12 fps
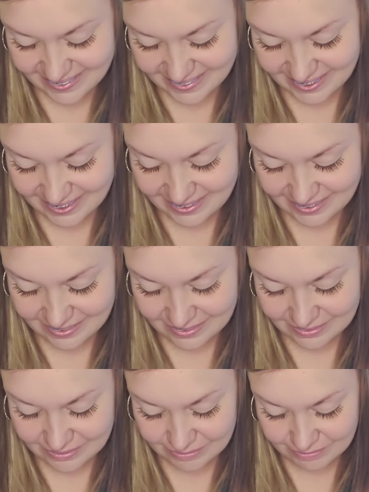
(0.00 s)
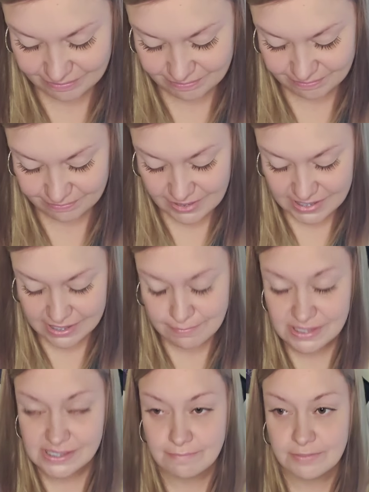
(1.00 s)
okay. This could
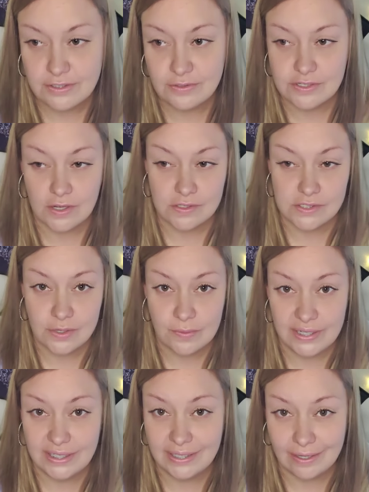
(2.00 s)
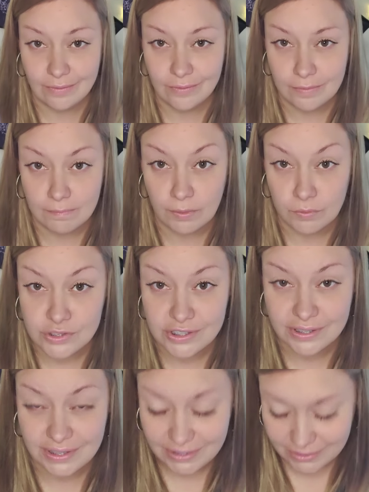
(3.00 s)
be someone who's also in and out
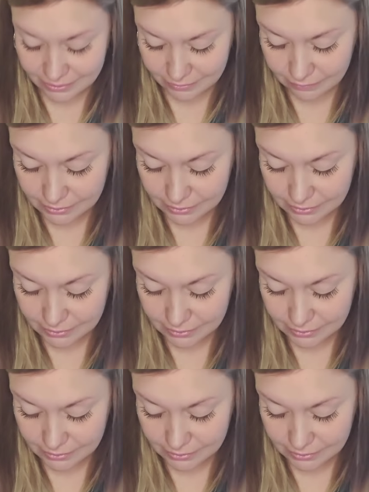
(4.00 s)
emotionally